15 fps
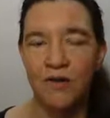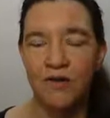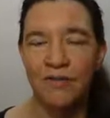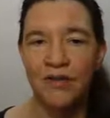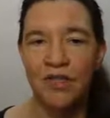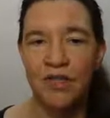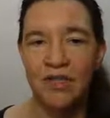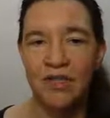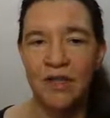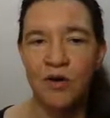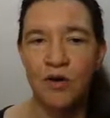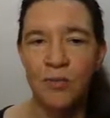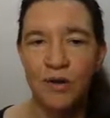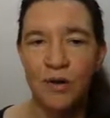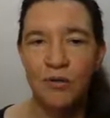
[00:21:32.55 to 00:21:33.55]
which is a
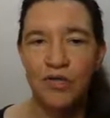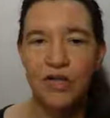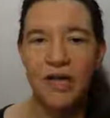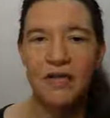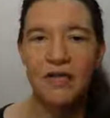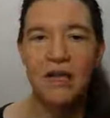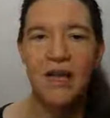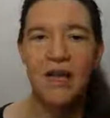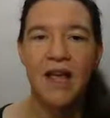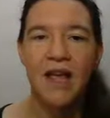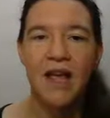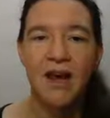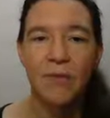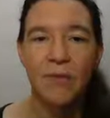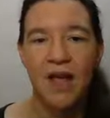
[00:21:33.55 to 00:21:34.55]
new project,
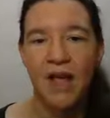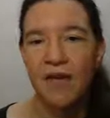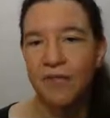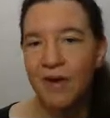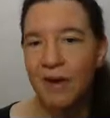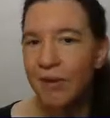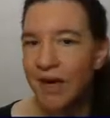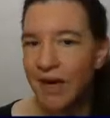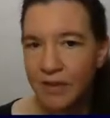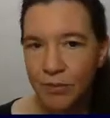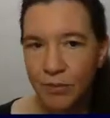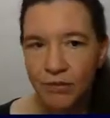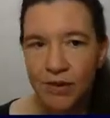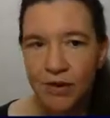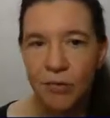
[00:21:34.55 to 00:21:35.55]
and we have our
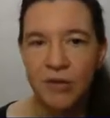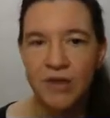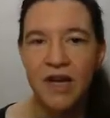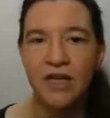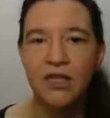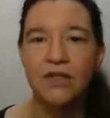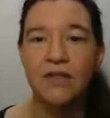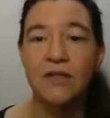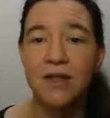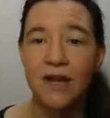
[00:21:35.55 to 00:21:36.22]
expert recommendations,